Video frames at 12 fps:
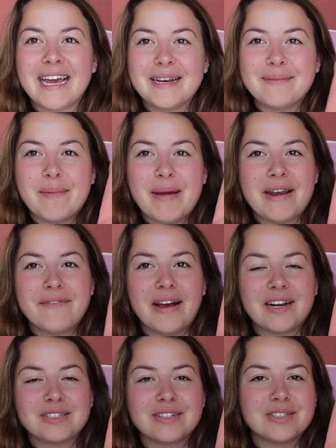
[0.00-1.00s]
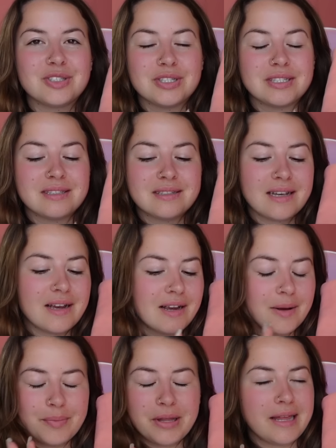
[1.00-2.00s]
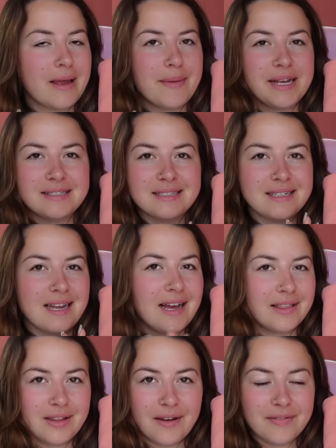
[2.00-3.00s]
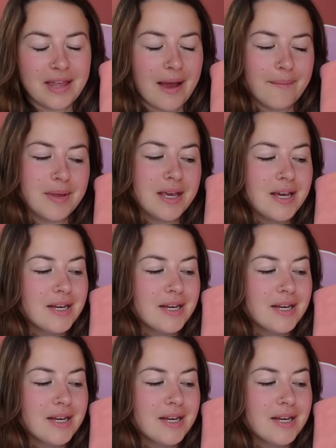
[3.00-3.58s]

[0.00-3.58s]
And my manufacturer is just completely amazing. I love them.